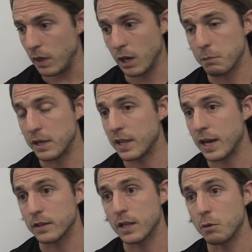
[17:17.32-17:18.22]
I mean,
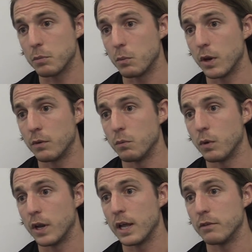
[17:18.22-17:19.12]
that would be
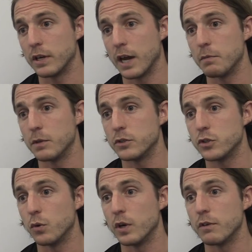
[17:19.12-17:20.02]
one hell of a game that
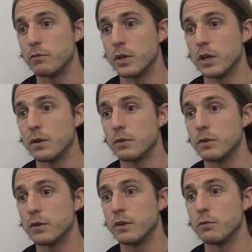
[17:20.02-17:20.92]
surely, if
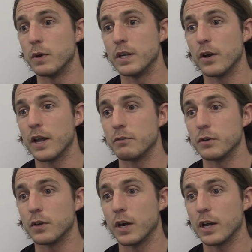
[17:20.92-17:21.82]
we don't have
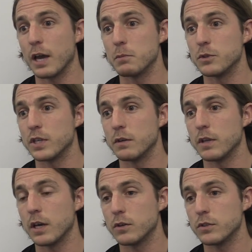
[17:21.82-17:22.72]
a game on the same day,
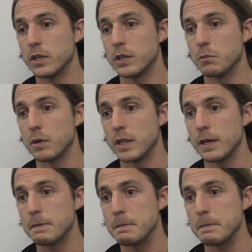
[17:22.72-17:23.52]
I'll certainly be there.